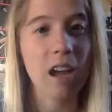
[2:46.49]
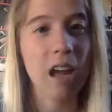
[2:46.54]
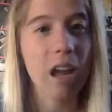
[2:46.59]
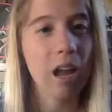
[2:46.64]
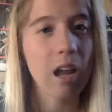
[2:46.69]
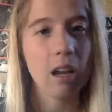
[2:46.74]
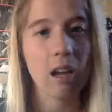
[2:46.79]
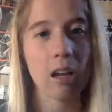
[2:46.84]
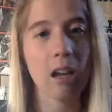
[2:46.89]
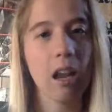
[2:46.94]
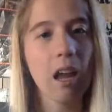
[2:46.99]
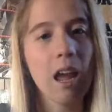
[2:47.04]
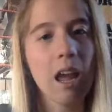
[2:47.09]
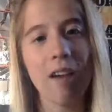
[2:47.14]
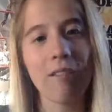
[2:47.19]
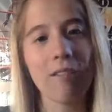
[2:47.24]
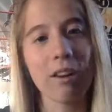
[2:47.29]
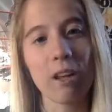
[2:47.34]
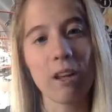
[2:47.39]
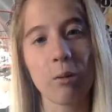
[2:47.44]
And
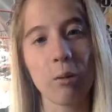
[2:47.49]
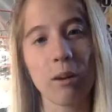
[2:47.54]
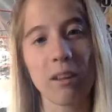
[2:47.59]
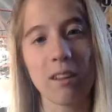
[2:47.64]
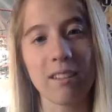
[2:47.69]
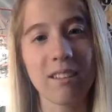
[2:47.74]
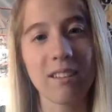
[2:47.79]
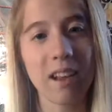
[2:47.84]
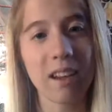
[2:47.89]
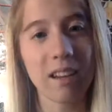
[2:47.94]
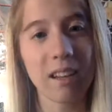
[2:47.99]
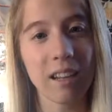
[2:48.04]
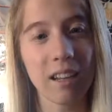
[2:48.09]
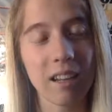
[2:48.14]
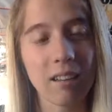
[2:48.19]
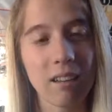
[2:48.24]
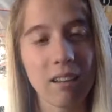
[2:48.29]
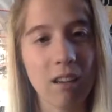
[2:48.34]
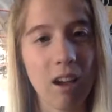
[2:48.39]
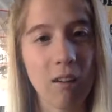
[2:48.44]
if anyone's sending
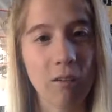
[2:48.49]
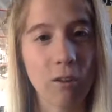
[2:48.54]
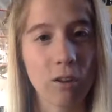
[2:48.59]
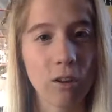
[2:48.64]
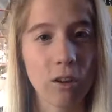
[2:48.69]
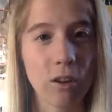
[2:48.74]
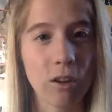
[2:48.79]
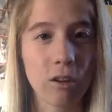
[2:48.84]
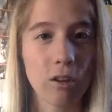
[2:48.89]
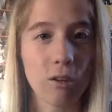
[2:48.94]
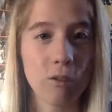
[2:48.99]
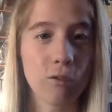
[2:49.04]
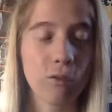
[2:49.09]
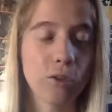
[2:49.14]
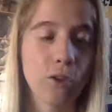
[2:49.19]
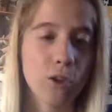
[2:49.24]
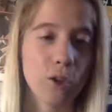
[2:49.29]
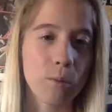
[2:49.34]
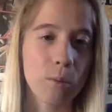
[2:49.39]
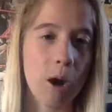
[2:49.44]
in stuff
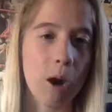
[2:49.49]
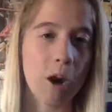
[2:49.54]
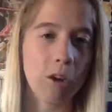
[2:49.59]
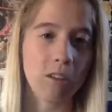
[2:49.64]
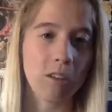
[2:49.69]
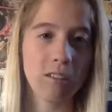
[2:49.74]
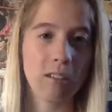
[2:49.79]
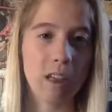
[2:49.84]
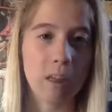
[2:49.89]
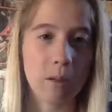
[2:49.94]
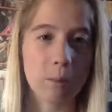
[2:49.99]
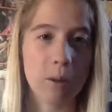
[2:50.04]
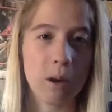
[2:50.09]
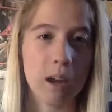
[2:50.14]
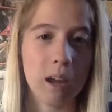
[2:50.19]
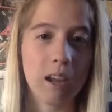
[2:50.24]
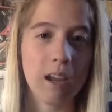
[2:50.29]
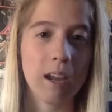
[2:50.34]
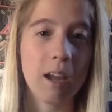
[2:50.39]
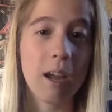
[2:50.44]
for tomorrow to
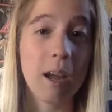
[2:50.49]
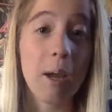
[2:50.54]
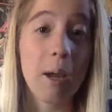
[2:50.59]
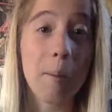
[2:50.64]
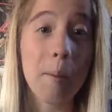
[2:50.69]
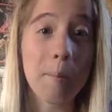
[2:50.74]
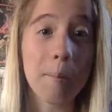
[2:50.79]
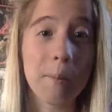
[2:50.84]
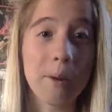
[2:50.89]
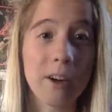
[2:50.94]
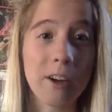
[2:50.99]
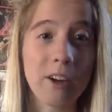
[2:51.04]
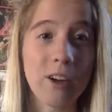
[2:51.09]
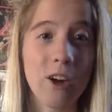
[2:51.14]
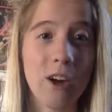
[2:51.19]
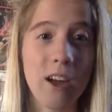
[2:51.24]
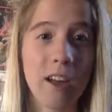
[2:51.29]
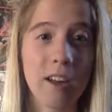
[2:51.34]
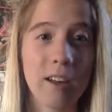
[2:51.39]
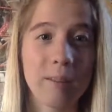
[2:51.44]
celebrate, but go
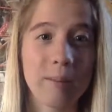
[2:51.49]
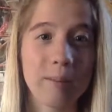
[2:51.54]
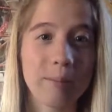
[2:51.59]
ahead.